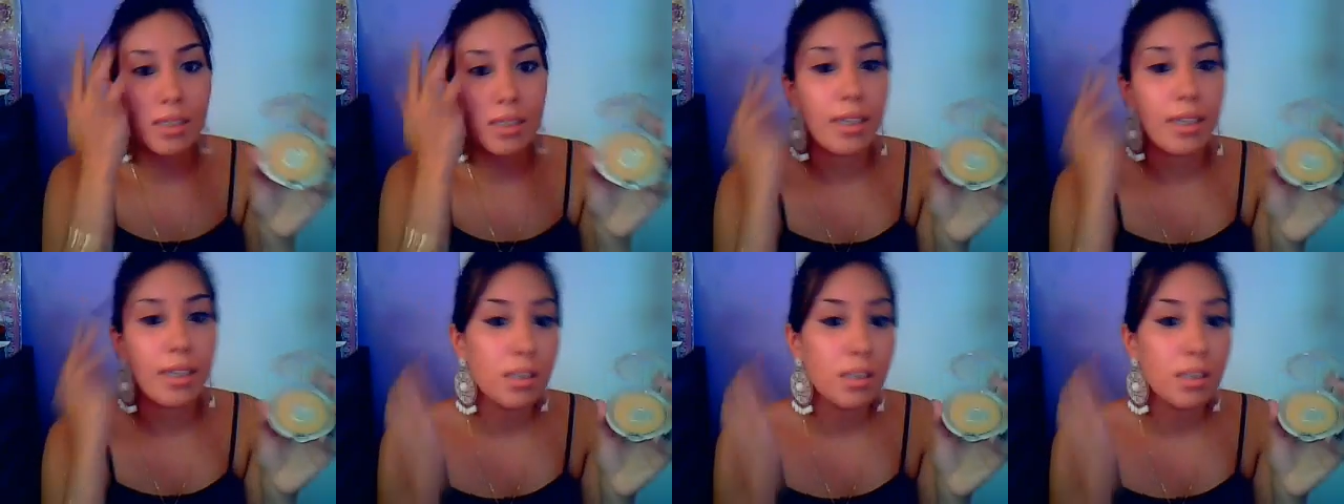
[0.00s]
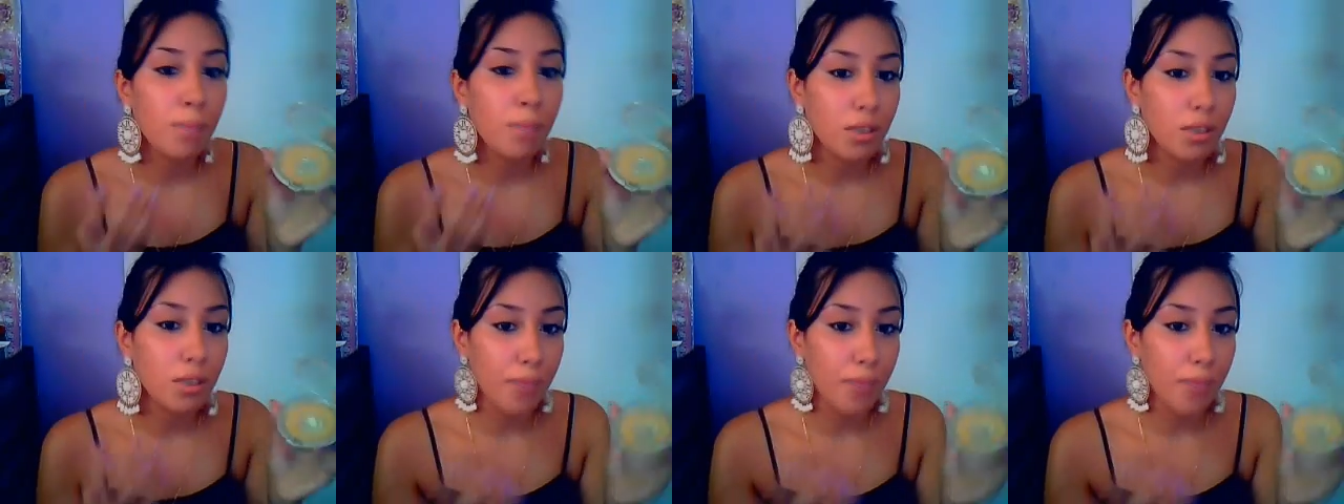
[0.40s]
it is
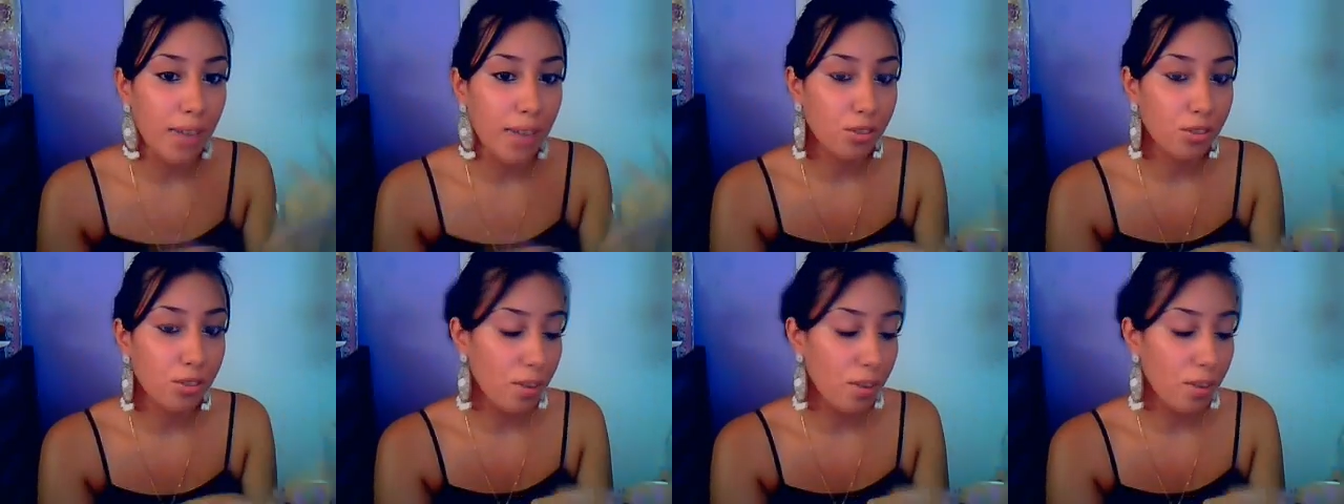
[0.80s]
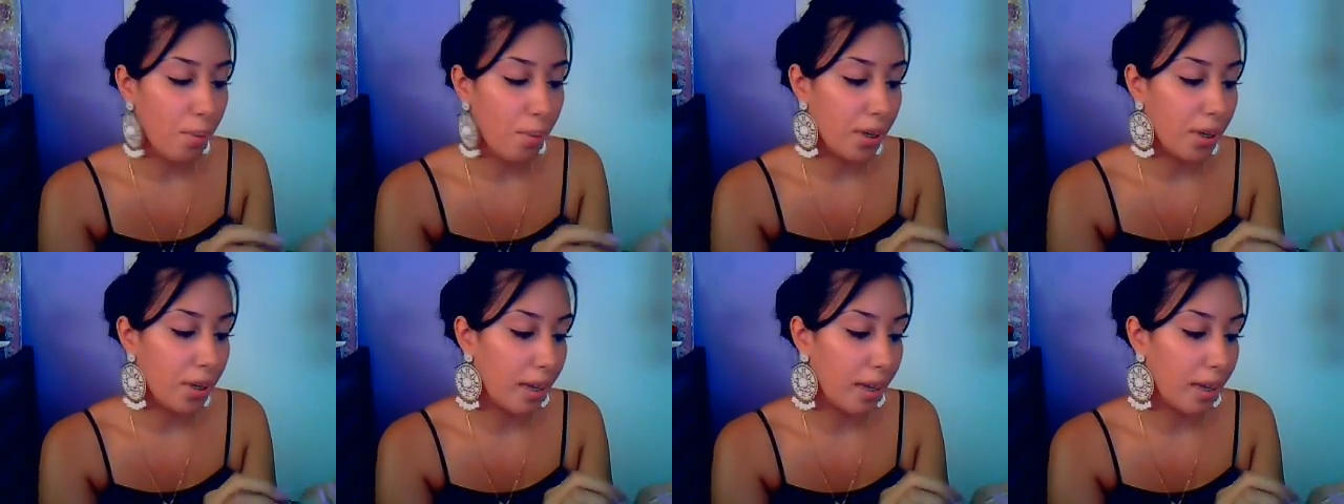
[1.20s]
much faster than
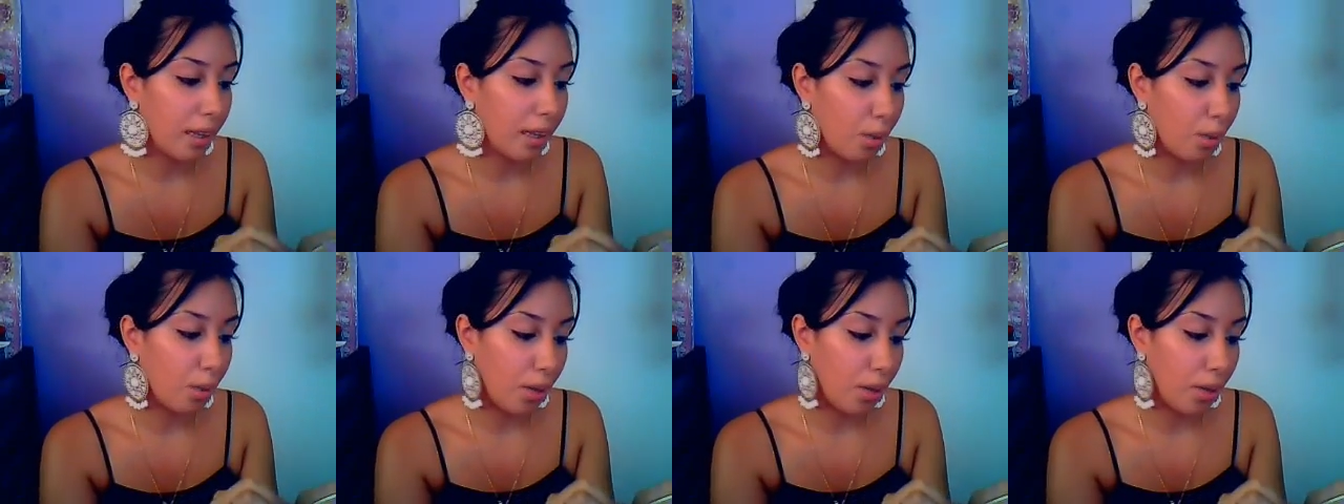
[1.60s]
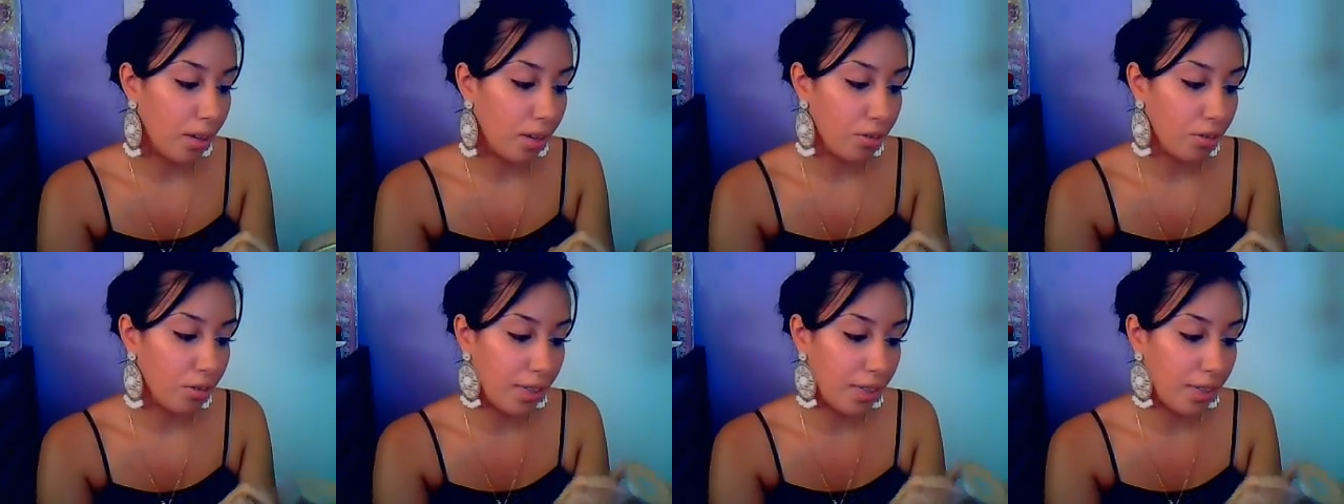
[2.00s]
putting a liquid on
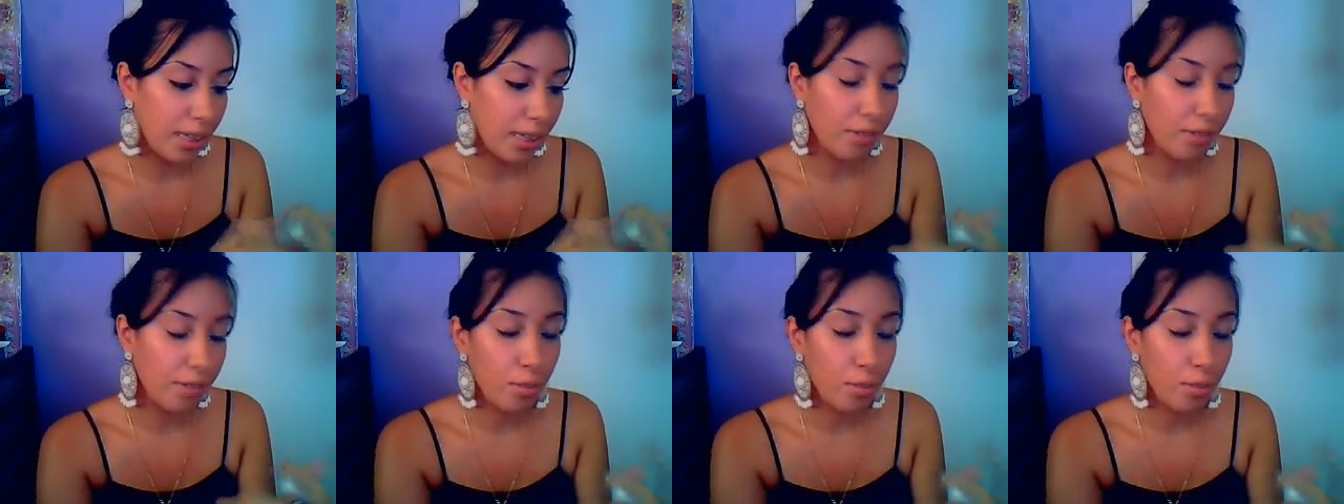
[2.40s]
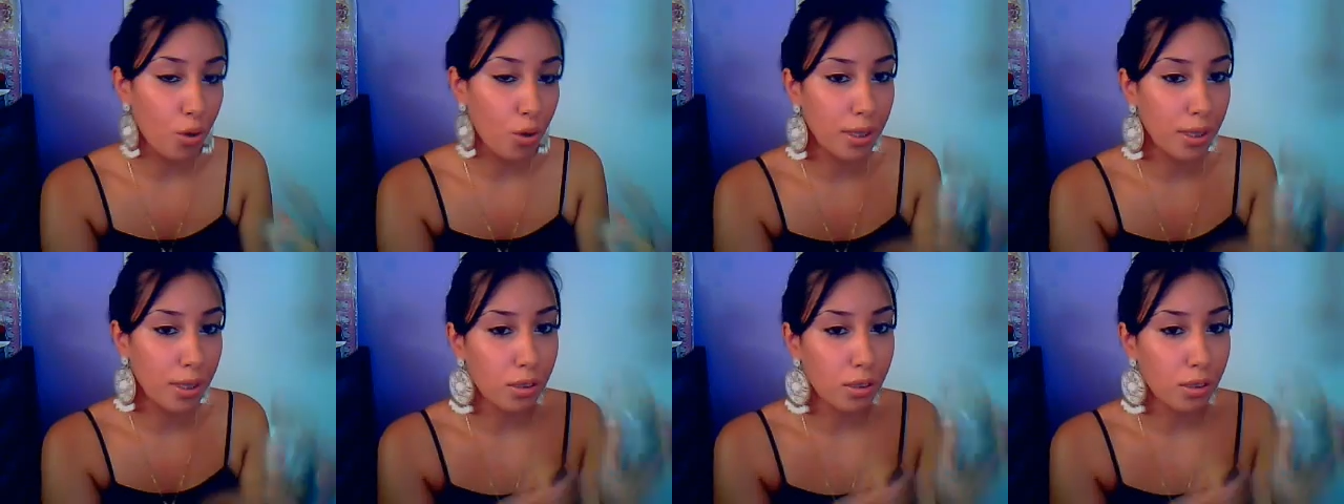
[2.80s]
your face every morning.